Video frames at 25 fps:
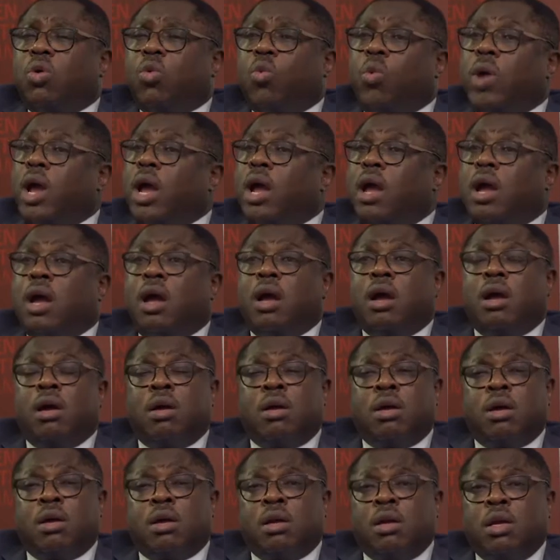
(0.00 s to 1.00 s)
where,
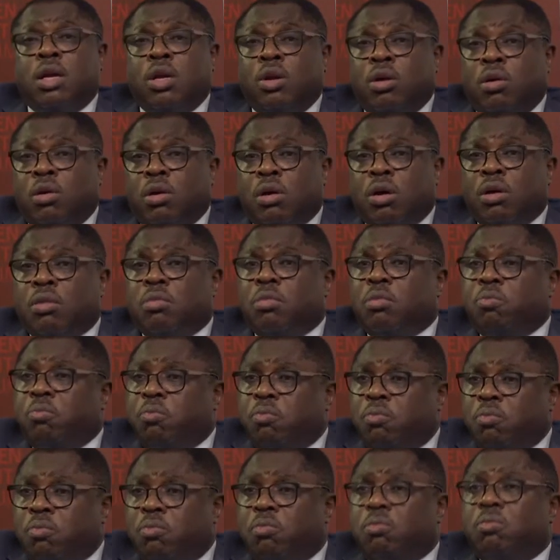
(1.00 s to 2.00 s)

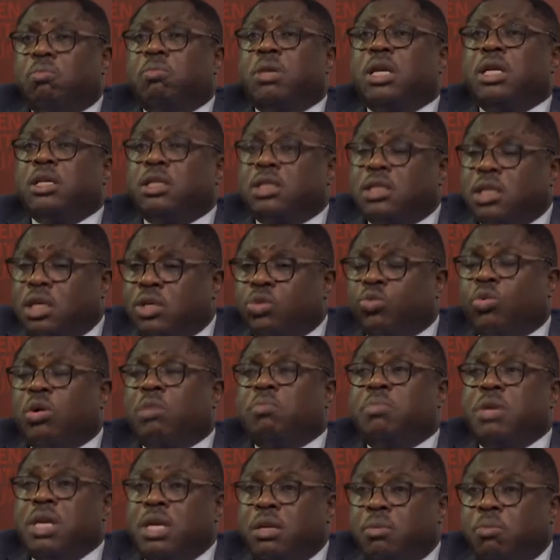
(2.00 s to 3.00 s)
ministers
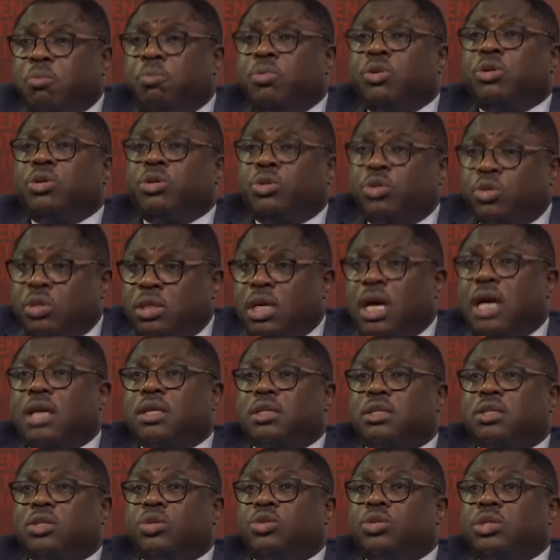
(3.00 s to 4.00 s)
were being put to
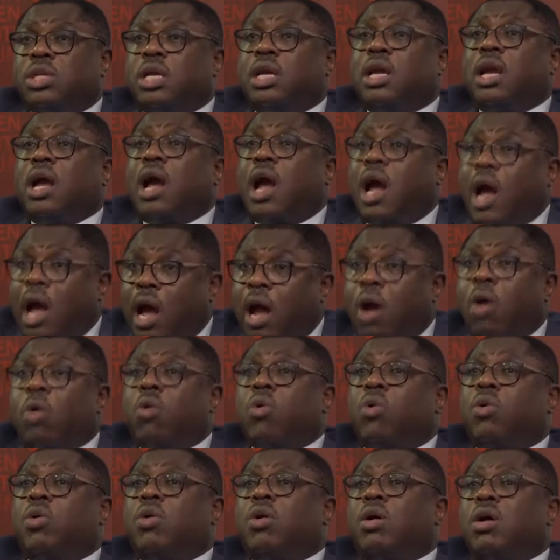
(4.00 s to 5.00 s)
task to say
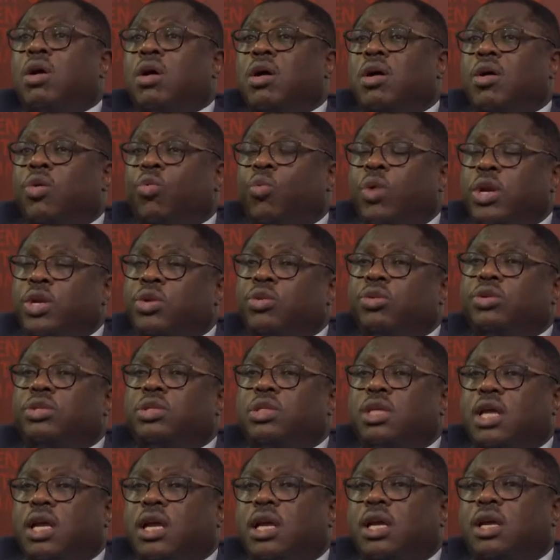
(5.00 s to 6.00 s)
how. When you
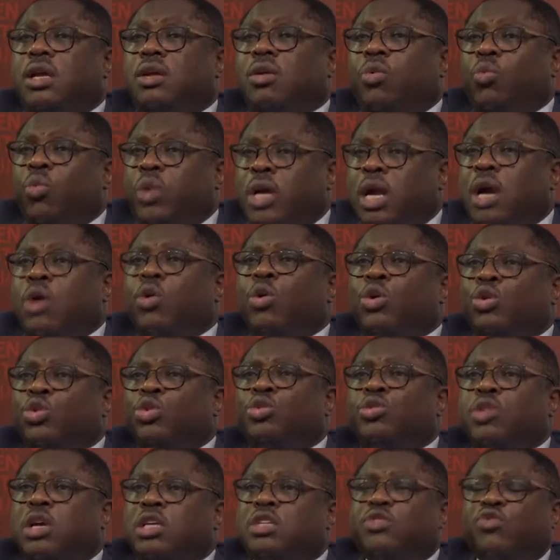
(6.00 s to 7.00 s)
say we are going to
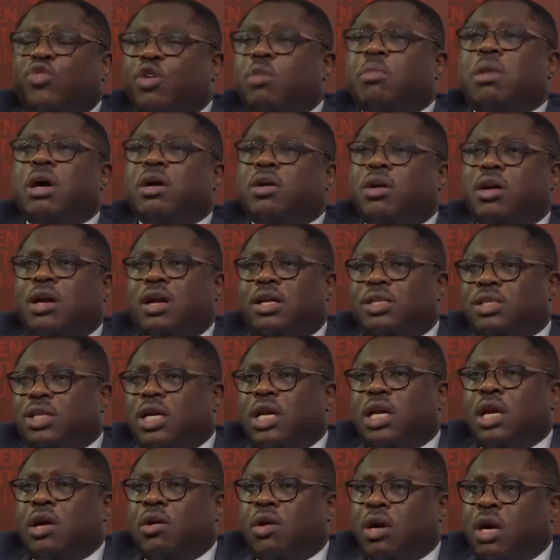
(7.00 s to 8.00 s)
transform
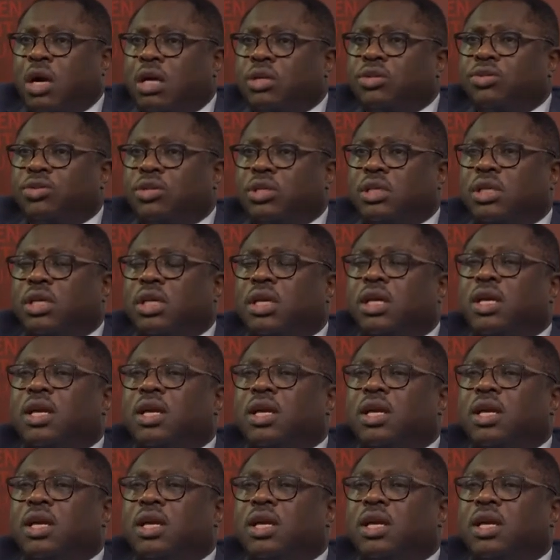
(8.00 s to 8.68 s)
agriculture in our country,